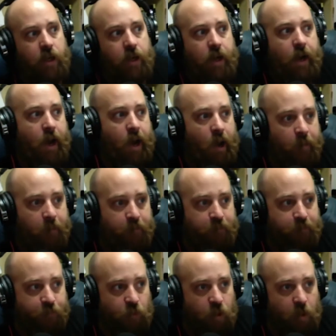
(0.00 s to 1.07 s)

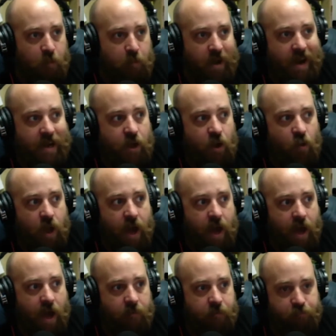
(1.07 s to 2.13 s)
But I don't
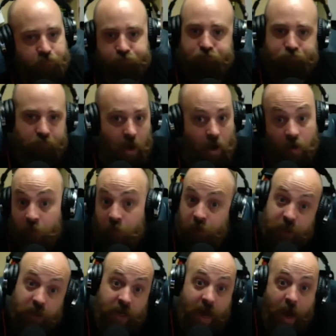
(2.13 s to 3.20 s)
have a
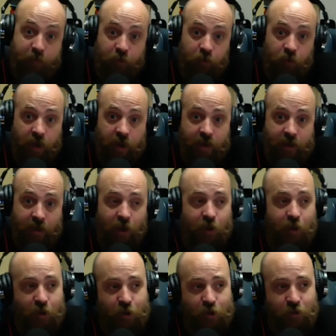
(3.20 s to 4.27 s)
bunch of capital. Like
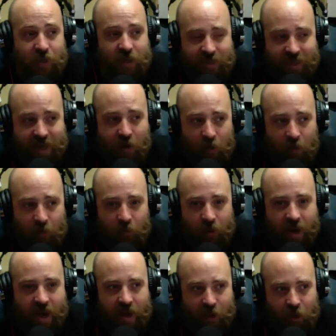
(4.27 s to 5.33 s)
you did say at one
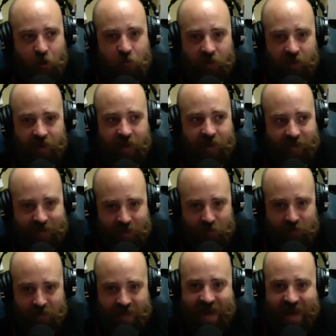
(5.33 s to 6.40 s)
point, I accumulated
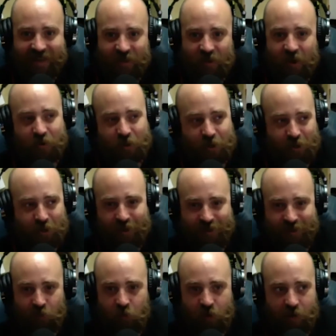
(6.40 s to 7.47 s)
some debt. So I was
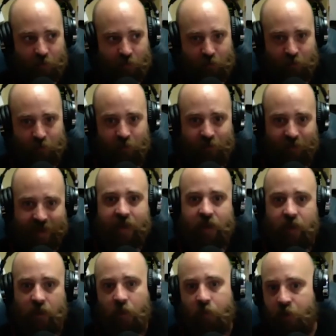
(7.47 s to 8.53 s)
curious, like what, like,
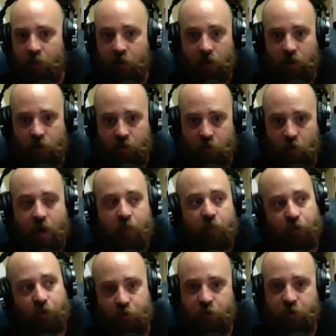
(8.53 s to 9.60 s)
I mean, you were able
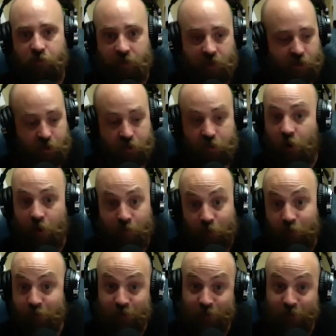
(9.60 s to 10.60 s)
to do some things just on a personal